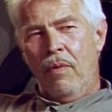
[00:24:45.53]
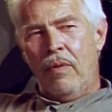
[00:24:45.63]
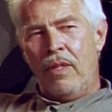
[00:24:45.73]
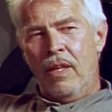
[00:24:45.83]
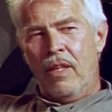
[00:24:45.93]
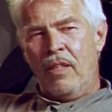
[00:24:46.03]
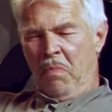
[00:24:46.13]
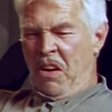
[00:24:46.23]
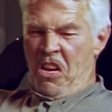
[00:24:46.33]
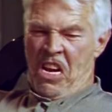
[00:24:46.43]
was not this
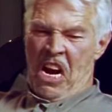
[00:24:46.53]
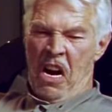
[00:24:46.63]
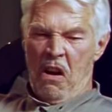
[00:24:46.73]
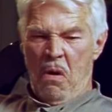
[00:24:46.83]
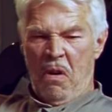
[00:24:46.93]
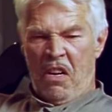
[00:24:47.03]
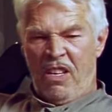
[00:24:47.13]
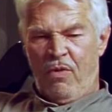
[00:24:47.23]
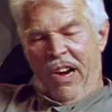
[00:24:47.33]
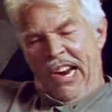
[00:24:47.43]
much. You got to do it
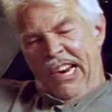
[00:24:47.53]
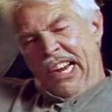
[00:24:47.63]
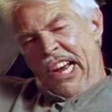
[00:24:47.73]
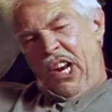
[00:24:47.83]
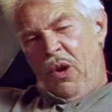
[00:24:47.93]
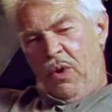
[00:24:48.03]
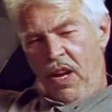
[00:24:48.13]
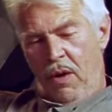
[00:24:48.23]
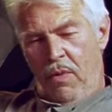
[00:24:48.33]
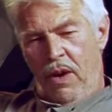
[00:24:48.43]
this way and you got to do it
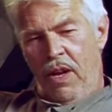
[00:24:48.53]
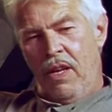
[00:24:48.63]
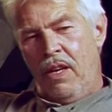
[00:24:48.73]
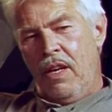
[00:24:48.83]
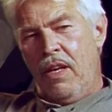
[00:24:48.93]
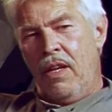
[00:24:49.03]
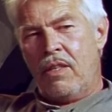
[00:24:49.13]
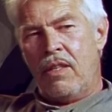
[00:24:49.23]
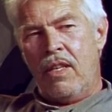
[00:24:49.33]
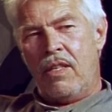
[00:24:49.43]
that way. And
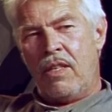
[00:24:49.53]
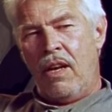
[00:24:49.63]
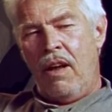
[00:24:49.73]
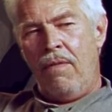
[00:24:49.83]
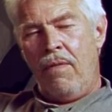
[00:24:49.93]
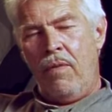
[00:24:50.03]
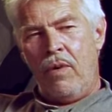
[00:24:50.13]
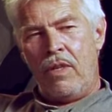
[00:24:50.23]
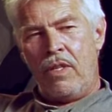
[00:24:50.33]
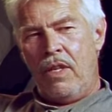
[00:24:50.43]
his life
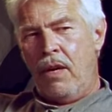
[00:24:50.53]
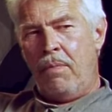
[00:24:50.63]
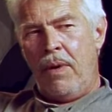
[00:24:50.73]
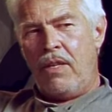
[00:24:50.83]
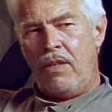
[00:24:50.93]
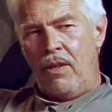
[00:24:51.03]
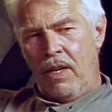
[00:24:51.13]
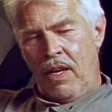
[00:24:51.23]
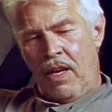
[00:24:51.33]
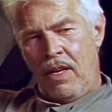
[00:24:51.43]
was not based
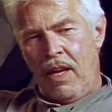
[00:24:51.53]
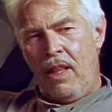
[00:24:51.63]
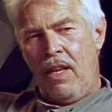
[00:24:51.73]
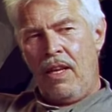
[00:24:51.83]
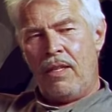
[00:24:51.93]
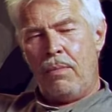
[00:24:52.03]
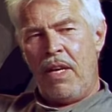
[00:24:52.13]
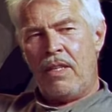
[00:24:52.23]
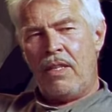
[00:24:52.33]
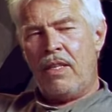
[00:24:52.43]
on that. I think
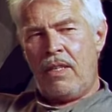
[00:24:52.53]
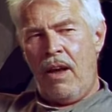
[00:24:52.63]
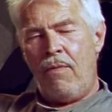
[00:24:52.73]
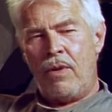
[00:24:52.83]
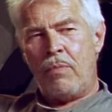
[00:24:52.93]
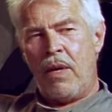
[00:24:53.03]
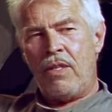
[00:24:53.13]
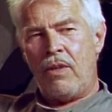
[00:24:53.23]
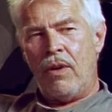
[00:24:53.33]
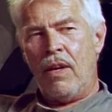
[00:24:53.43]
his life was
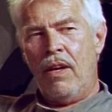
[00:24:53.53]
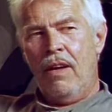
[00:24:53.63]
based on,